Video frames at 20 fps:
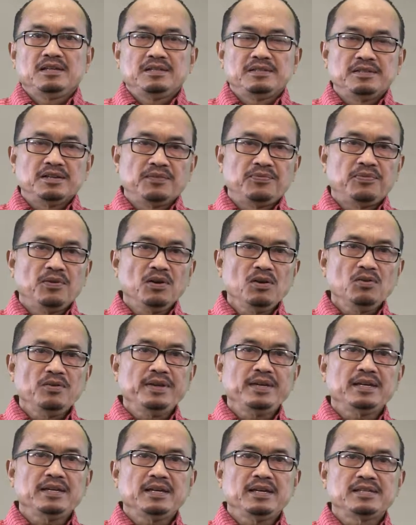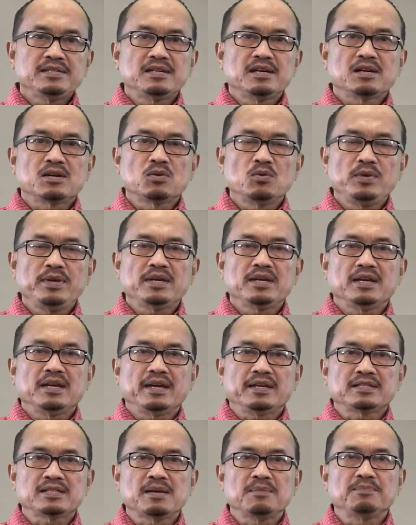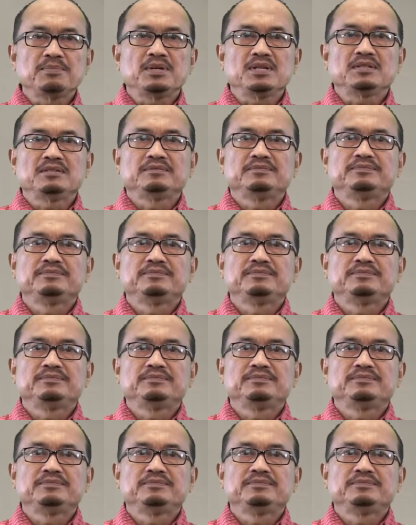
The following is a quick example.